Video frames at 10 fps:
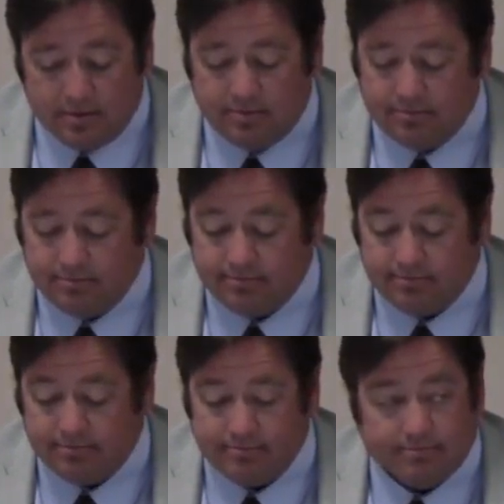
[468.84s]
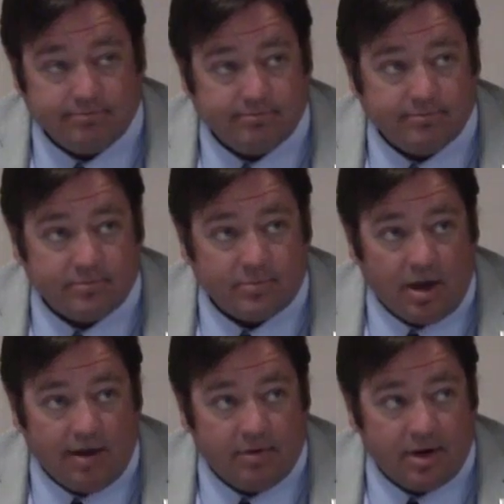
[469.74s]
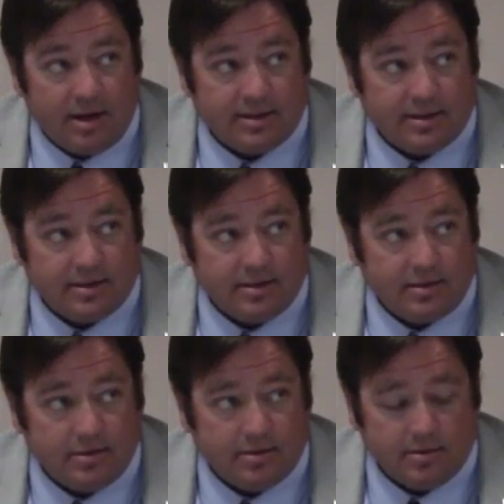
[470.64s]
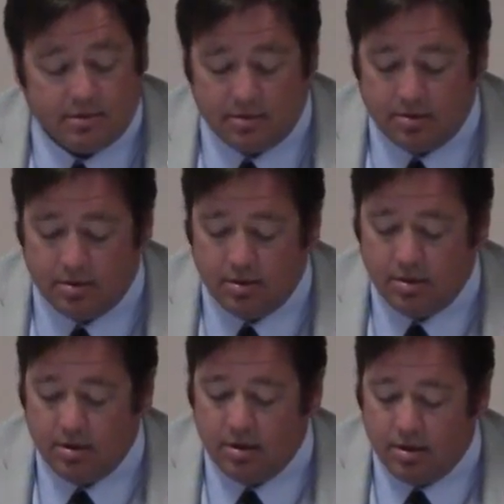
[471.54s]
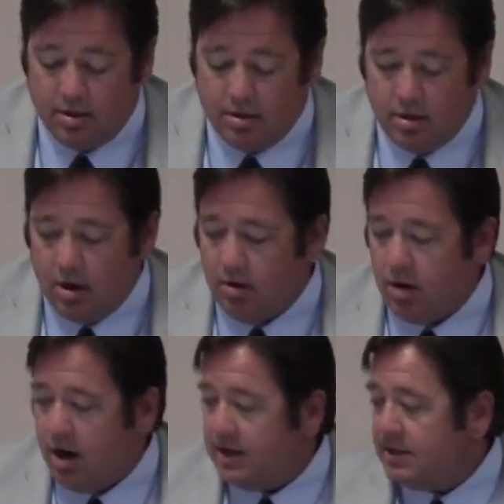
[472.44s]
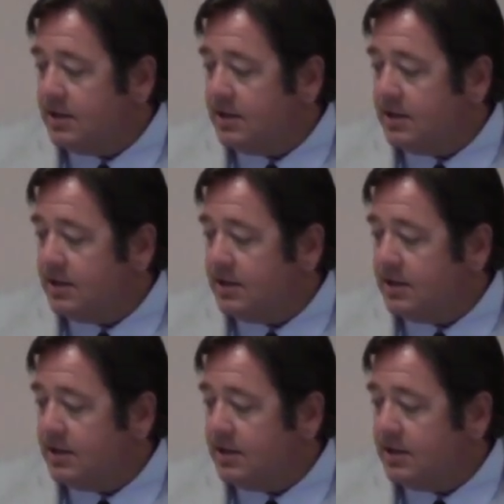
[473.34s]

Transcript: Seconded. I vote yes. Yes. Yes. Yes. All right.